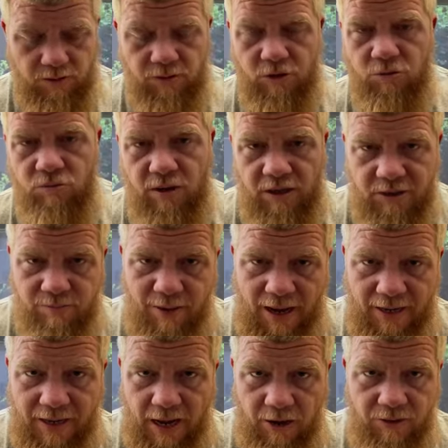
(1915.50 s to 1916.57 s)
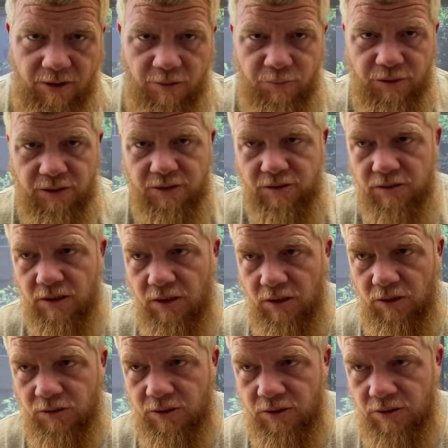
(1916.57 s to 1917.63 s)
thrust back out here because
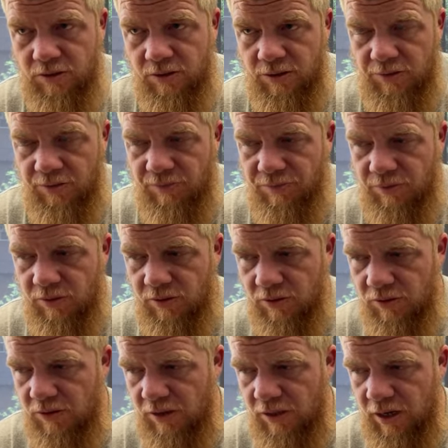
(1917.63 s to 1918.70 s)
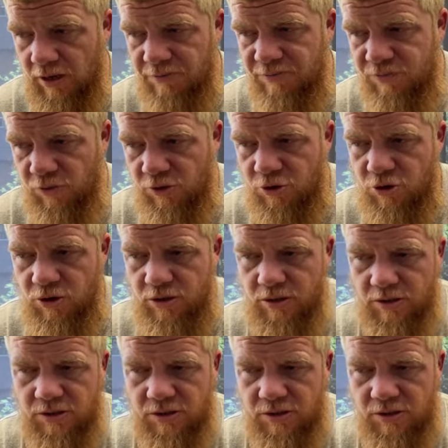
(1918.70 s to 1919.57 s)
the the unfortunate